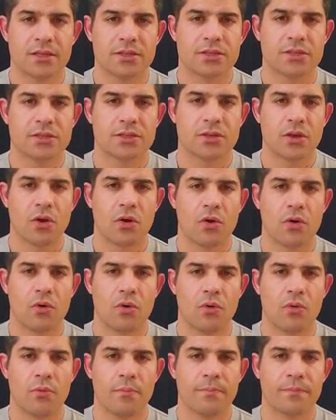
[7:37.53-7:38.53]

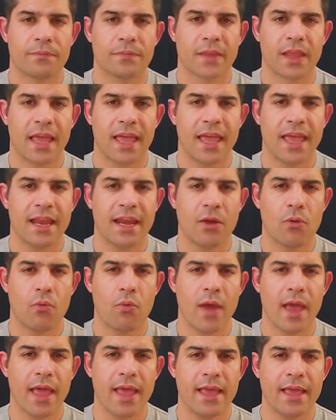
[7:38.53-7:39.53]
So in a
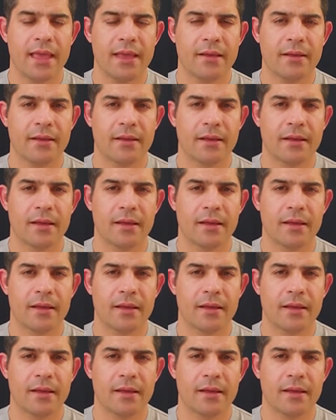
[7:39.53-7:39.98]
way,